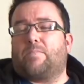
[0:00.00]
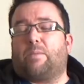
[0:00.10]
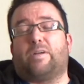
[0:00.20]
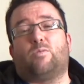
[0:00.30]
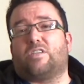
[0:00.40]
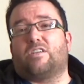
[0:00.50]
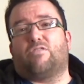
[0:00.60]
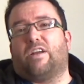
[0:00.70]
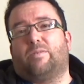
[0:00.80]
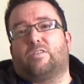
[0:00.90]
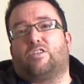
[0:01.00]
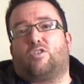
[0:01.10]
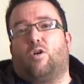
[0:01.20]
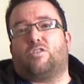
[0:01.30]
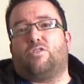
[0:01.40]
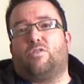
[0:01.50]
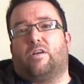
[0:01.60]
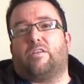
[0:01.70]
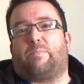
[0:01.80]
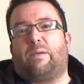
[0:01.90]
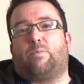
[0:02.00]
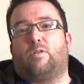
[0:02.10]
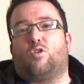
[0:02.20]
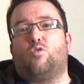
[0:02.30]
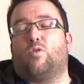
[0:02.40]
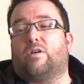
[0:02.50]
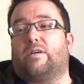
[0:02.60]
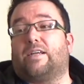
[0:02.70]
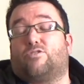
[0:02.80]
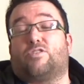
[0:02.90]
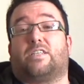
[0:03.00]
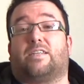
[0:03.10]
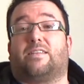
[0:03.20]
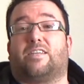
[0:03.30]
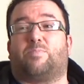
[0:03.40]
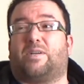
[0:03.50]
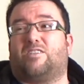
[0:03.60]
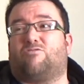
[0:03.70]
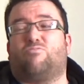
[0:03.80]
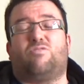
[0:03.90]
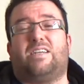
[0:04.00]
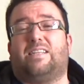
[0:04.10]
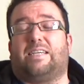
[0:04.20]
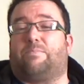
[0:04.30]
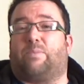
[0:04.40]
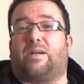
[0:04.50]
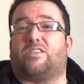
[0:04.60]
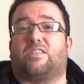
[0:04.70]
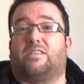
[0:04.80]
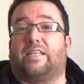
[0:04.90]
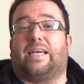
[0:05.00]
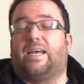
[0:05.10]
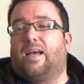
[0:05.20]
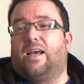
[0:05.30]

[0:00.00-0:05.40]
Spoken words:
But it was incredible to talk to other people who were interested in this, because really, personally,